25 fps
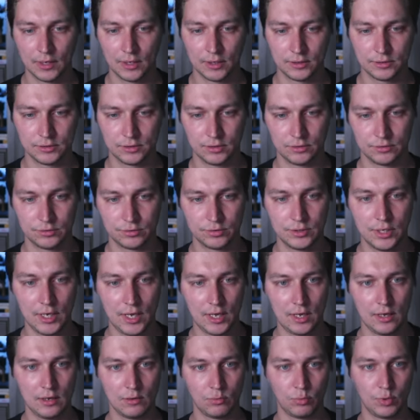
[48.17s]
So
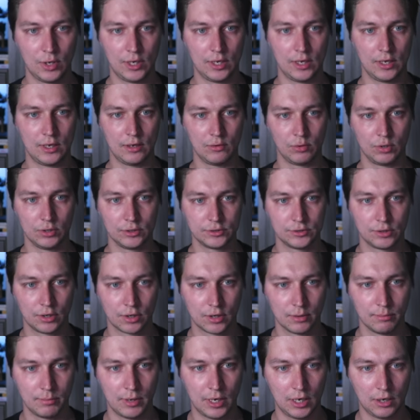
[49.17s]
today we will talk
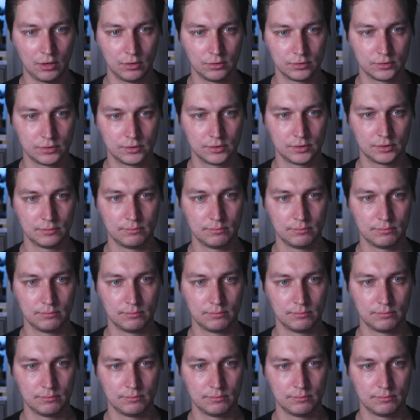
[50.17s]
about